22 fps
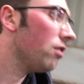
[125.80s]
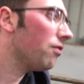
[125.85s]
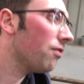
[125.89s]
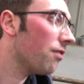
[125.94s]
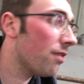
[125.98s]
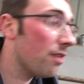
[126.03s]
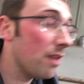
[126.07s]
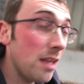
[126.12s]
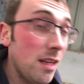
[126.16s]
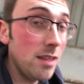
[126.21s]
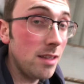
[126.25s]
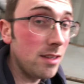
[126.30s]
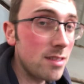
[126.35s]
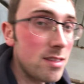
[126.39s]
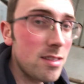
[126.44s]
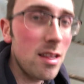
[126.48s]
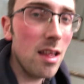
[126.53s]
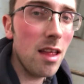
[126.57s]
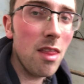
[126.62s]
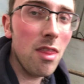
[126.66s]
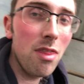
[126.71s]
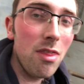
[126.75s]
of the things
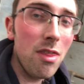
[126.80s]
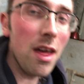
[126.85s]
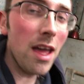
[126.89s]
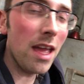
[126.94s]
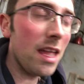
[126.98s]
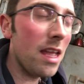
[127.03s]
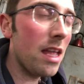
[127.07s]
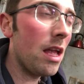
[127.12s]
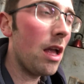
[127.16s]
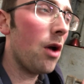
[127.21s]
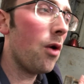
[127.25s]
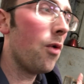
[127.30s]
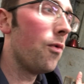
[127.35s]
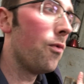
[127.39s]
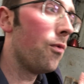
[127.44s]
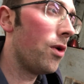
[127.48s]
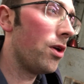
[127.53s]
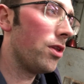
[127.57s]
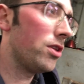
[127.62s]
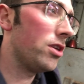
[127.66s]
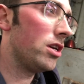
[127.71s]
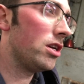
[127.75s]
they
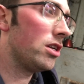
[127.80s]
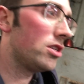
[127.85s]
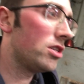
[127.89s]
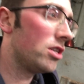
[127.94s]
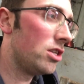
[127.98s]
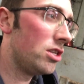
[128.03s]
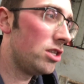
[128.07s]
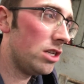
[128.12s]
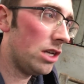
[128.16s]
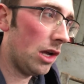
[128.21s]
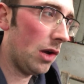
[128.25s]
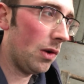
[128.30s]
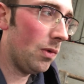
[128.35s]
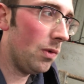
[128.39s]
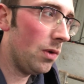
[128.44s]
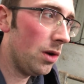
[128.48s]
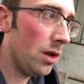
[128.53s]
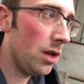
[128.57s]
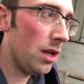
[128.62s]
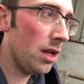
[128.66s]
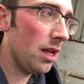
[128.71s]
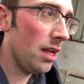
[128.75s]
want you to do
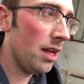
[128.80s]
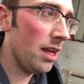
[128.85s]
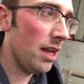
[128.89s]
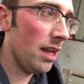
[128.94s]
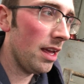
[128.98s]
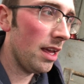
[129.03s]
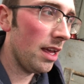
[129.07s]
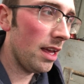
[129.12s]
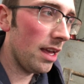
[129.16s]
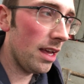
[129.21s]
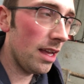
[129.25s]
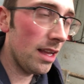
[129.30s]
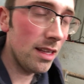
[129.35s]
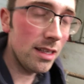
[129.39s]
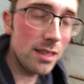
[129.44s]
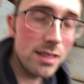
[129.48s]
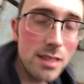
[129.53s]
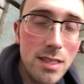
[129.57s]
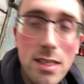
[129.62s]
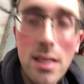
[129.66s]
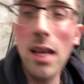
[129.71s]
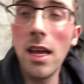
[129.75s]

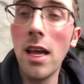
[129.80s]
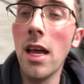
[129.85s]
is